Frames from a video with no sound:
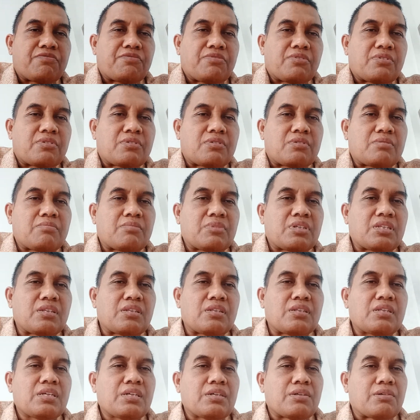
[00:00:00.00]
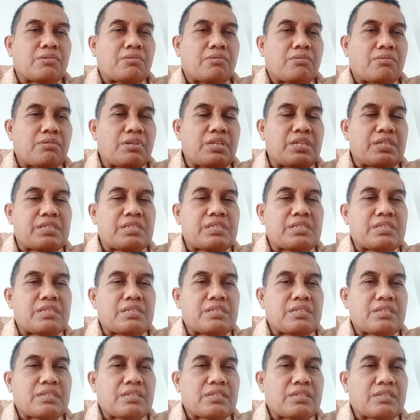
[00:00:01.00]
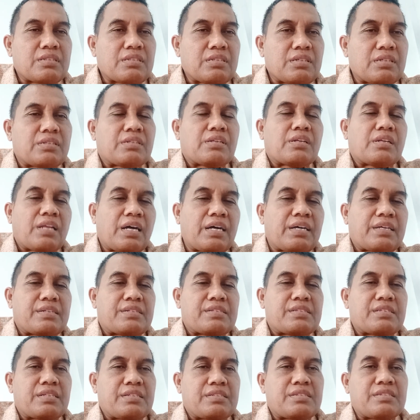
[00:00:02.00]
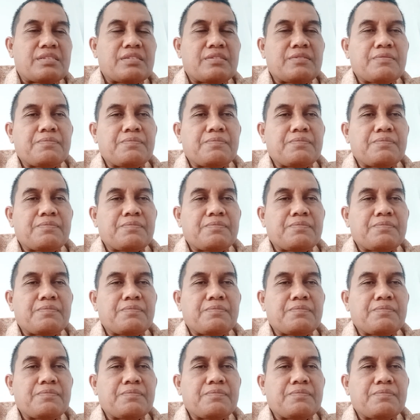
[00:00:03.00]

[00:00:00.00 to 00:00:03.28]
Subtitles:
formal risk analysis.